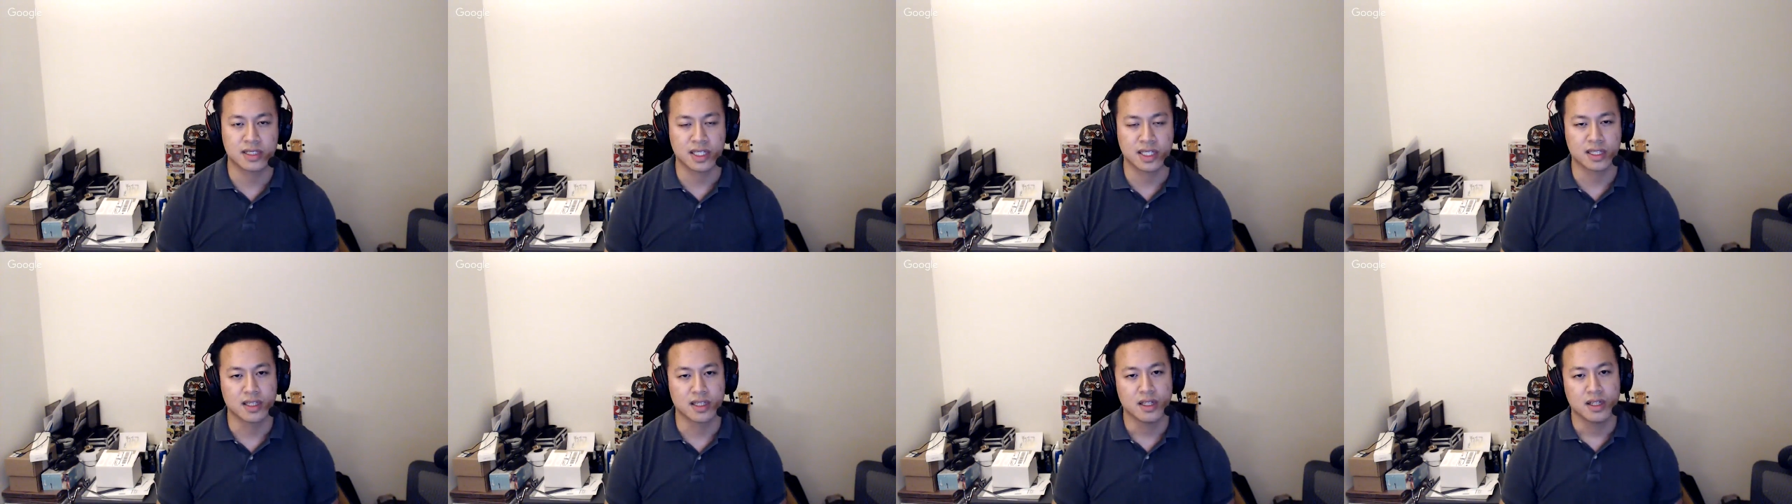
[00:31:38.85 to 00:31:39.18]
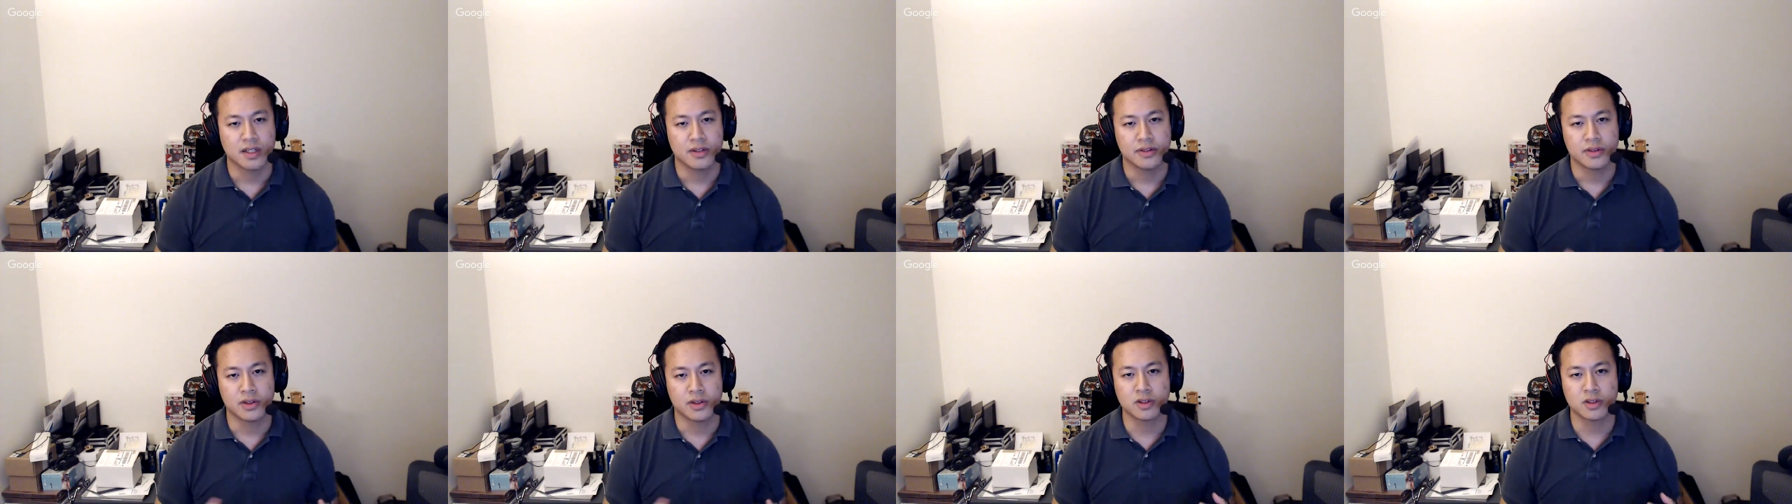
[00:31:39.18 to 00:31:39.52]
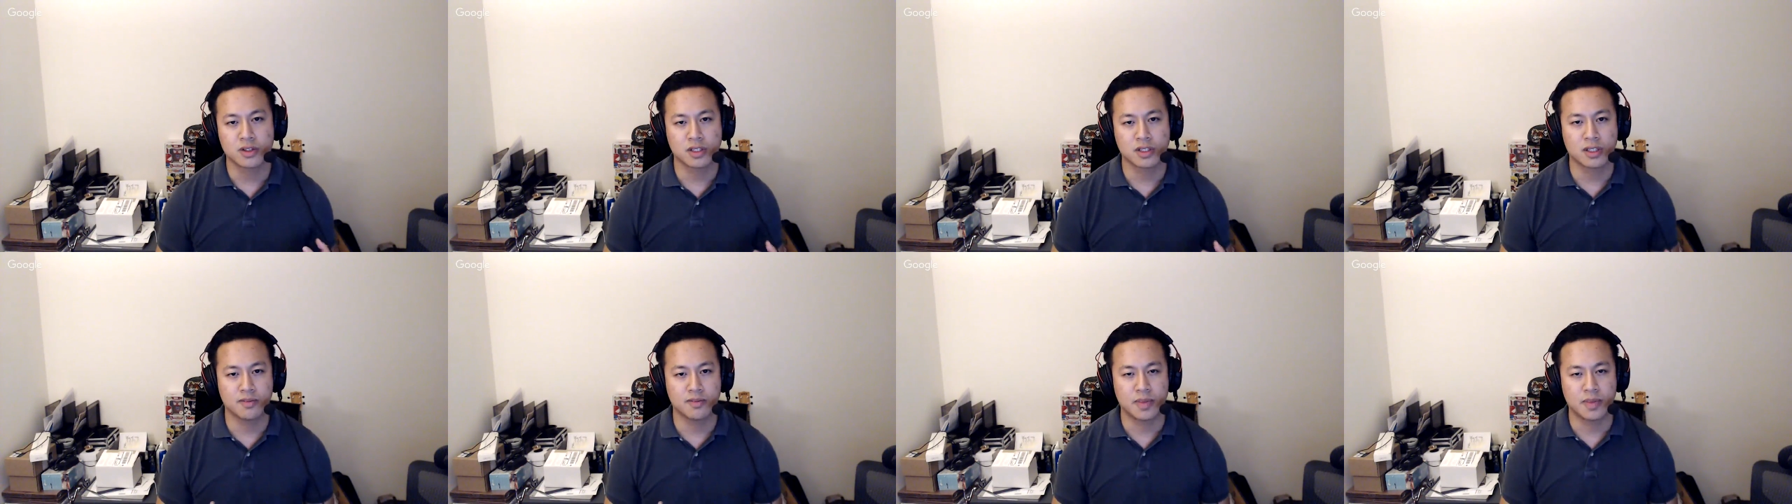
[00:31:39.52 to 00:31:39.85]
like
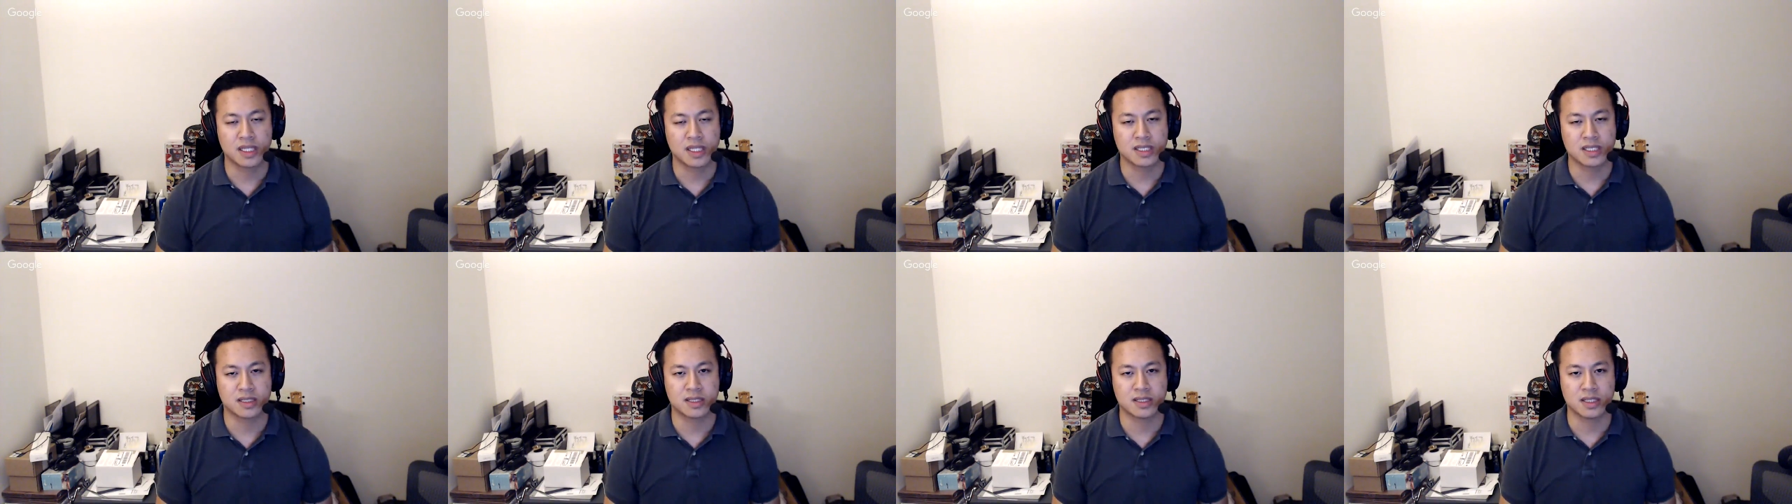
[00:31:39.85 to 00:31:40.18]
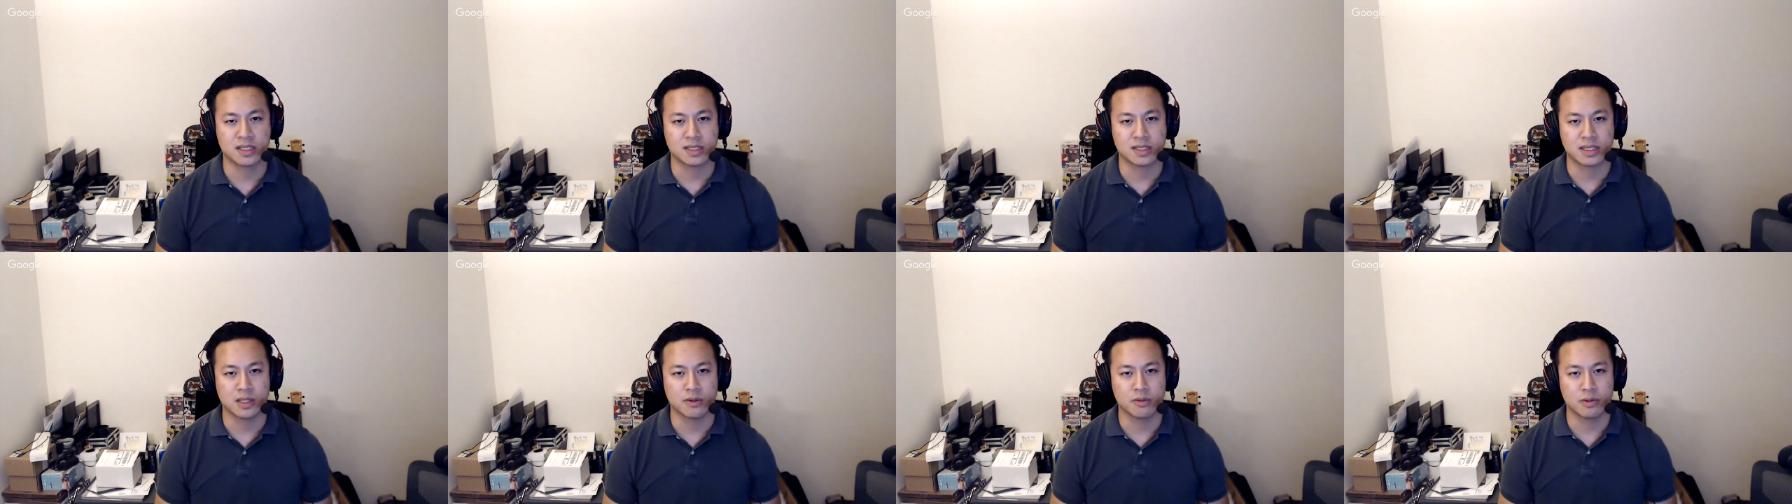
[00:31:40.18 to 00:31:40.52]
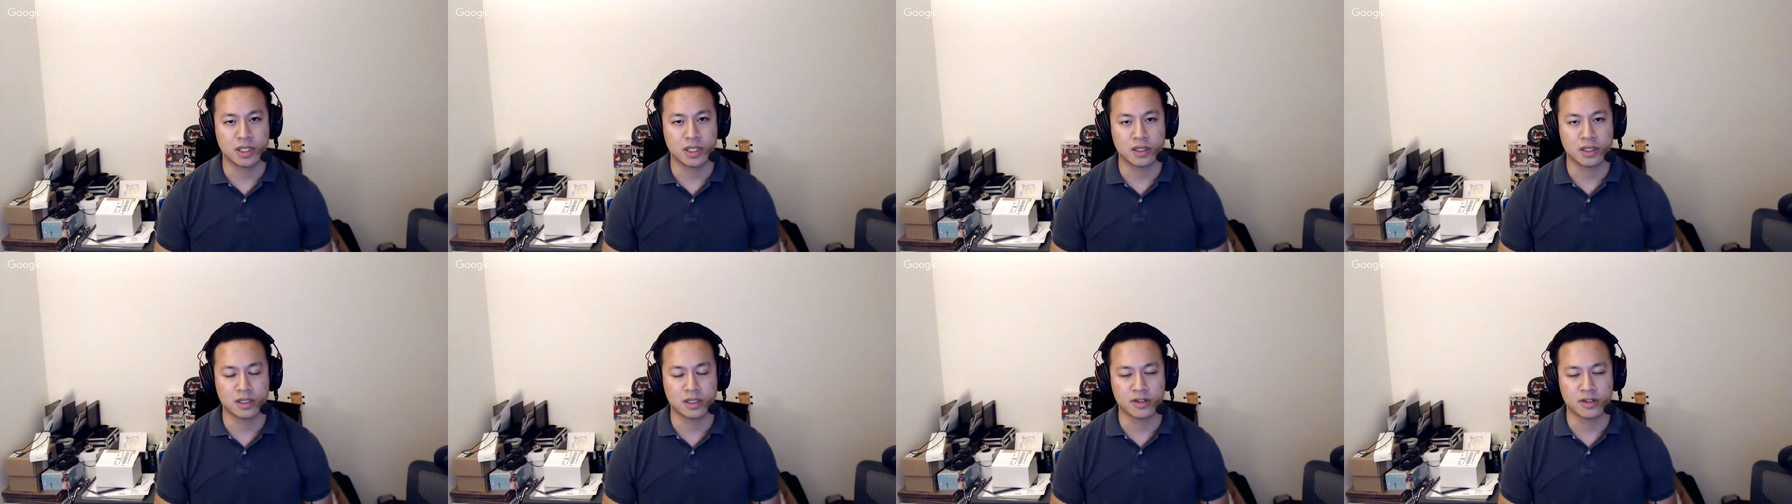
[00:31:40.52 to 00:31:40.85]
those are the biggest things
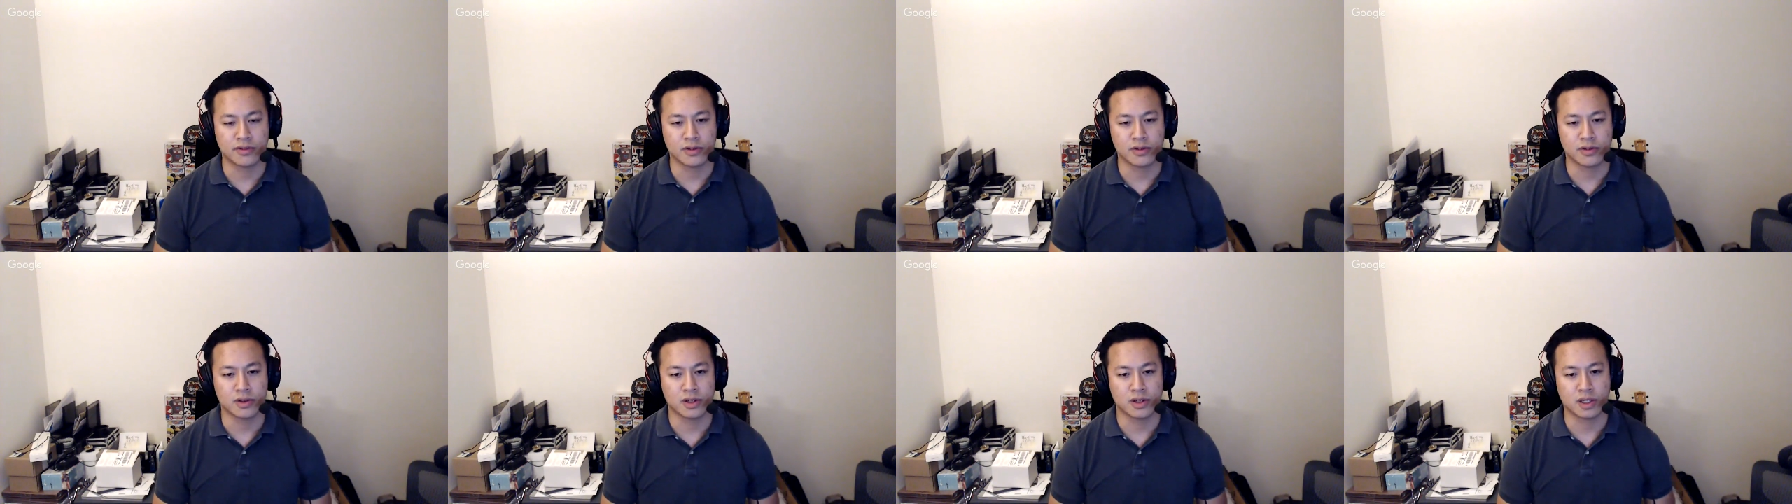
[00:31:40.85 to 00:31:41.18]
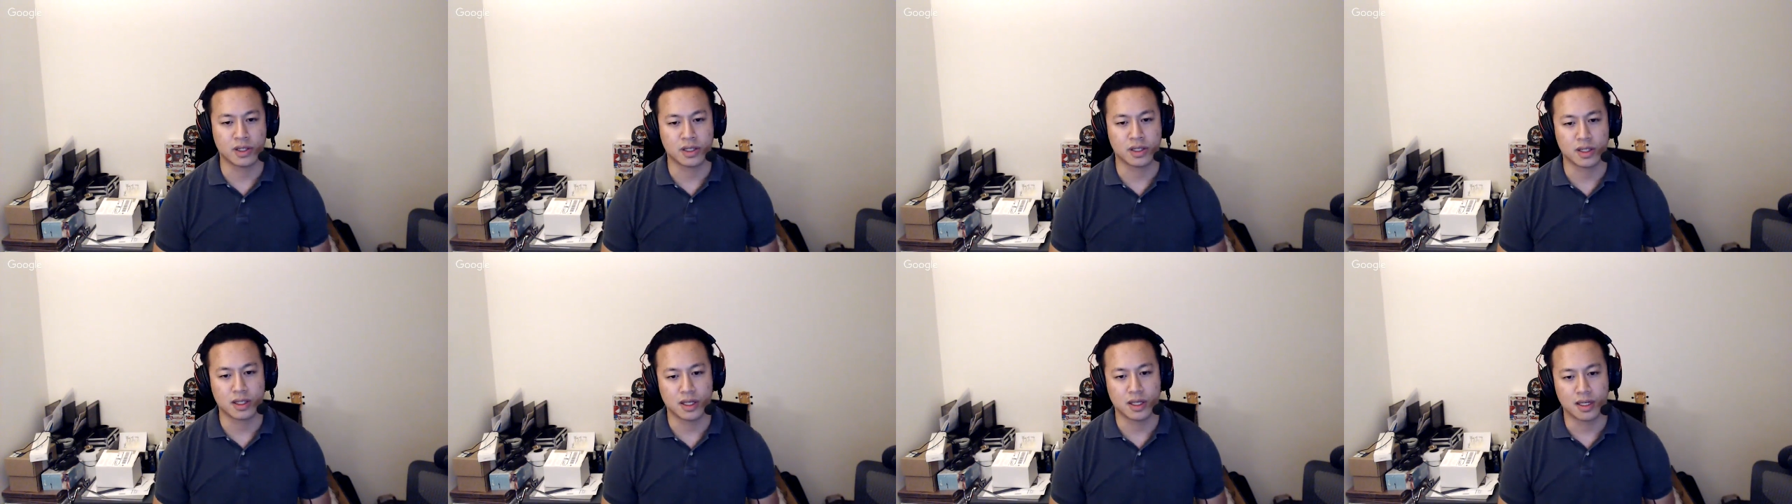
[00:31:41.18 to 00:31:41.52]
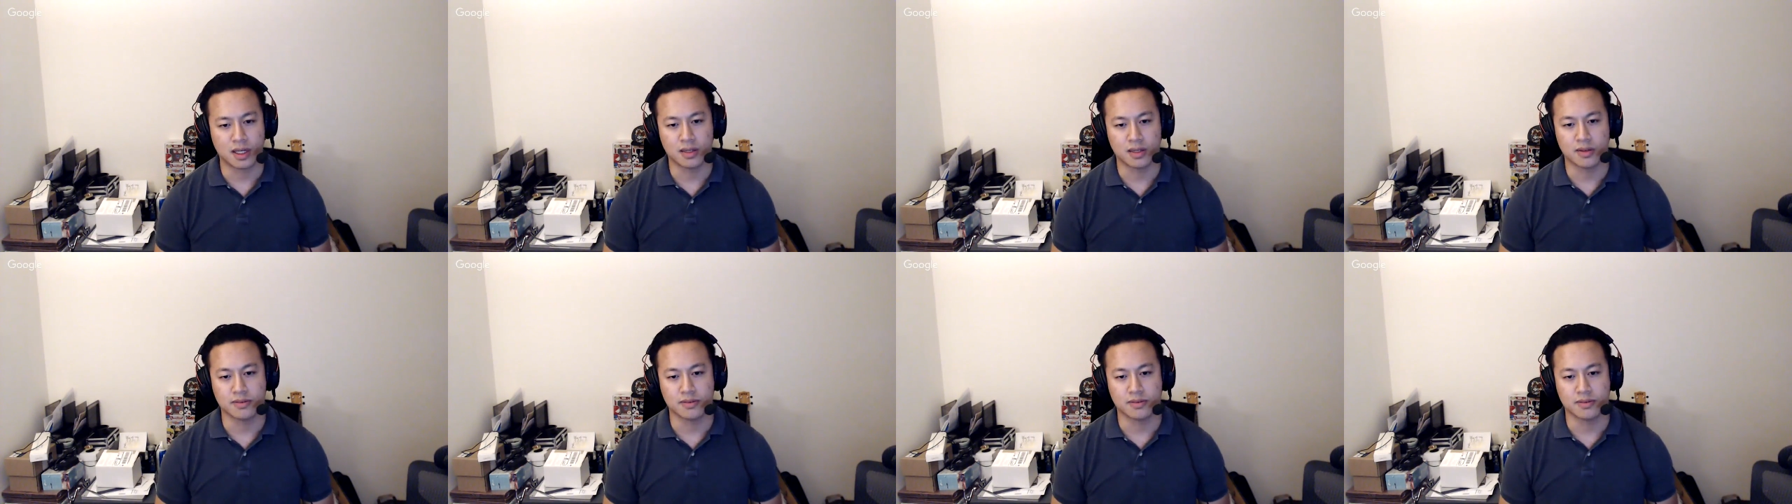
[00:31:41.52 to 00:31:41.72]
that we look for